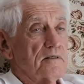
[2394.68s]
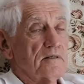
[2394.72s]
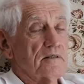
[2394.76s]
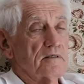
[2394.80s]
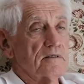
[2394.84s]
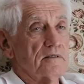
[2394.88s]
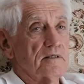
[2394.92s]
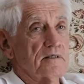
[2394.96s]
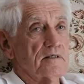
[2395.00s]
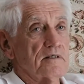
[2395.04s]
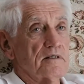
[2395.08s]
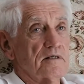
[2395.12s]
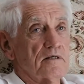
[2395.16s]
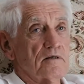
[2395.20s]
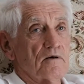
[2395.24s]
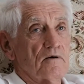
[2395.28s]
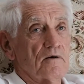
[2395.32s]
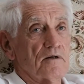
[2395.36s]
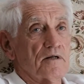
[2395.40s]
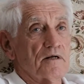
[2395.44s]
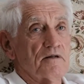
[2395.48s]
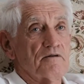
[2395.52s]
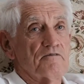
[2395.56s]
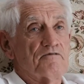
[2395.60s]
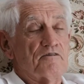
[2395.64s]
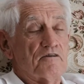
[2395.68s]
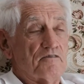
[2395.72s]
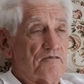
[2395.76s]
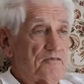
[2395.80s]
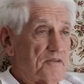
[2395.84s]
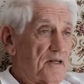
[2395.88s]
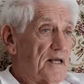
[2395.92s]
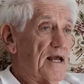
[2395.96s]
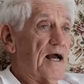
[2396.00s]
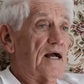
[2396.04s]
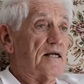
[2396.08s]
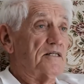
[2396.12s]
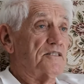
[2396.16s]
And then in
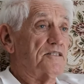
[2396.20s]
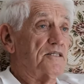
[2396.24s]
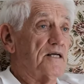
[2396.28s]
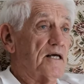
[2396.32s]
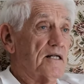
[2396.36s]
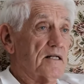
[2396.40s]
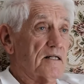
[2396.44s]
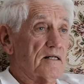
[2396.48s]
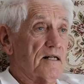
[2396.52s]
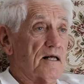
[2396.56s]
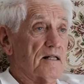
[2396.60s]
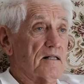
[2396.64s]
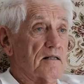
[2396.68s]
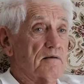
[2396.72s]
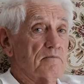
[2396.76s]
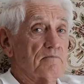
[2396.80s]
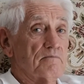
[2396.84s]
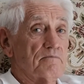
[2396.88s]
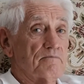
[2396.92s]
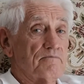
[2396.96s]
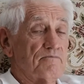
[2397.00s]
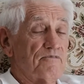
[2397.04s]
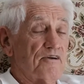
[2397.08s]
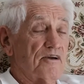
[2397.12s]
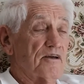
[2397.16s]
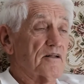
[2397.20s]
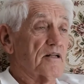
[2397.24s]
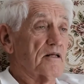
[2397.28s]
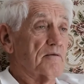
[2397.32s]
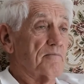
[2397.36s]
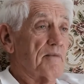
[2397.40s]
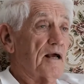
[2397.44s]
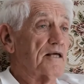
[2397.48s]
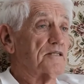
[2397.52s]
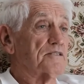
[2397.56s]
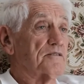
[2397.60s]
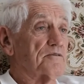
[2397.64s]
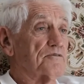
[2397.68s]
1958 she had another fairly
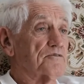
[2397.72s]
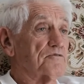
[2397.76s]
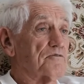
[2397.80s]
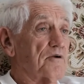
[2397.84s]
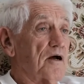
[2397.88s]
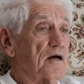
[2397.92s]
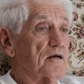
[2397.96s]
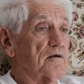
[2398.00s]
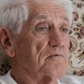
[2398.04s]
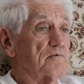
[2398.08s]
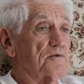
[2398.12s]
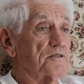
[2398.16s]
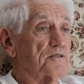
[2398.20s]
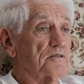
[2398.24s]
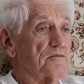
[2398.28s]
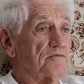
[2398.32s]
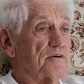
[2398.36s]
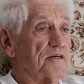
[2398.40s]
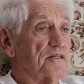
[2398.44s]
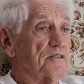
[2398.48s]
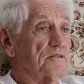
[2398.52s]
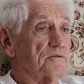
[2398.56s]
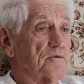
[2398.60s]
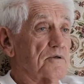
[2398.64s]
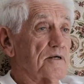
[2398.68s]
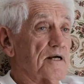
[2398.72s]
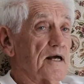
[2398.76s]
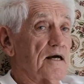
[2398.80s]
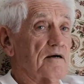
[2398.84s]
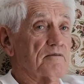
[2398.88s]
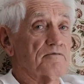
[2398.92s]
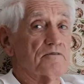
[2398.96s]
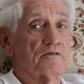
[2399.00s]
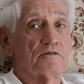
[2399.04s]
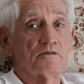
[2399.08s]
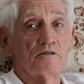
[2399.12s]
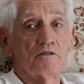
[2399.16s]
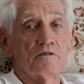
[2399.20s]
massive stroke, which eventually,
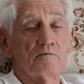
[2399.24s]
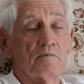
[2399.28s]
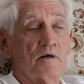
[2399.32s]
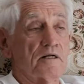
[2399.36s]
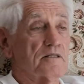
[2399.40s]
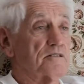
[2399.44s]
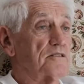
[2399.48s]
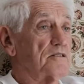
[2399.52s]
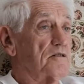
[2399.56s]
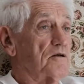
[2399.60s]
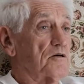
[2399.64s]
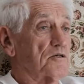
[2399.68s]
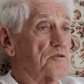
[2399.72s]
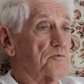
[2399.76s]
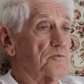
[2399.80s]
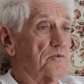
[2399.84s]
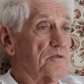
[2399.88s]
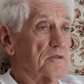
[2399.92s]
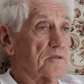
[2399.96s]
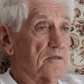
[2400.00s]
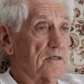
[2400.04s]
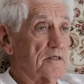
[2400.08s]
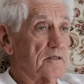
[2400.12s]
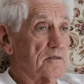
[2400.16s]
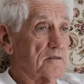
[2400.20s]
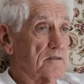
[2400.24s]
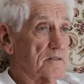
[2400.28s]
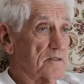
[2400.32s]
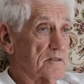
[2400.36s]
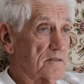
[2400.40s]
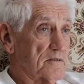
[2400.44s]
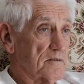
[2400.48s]
after 2 months in hospital, killed